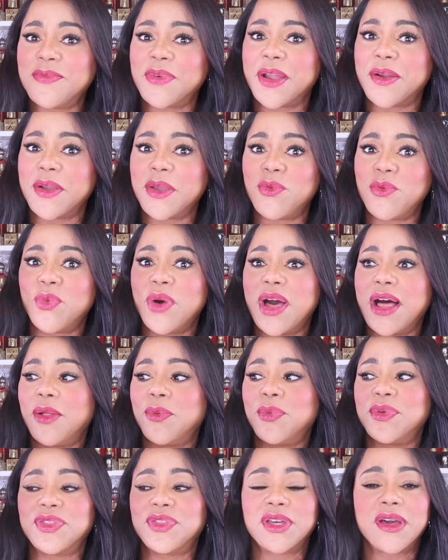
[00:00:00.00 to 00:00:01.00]
very
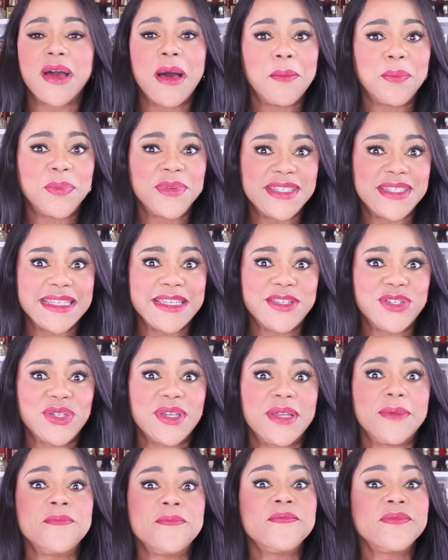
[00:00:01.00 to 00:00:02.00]
well with the
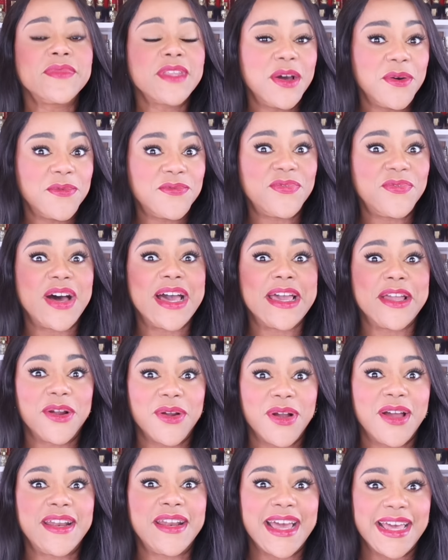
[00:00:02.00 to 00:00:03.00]
composition of
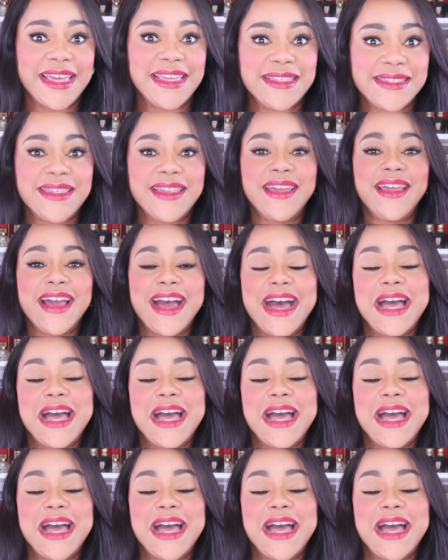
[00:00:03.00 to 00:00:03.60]
Fire on Ice.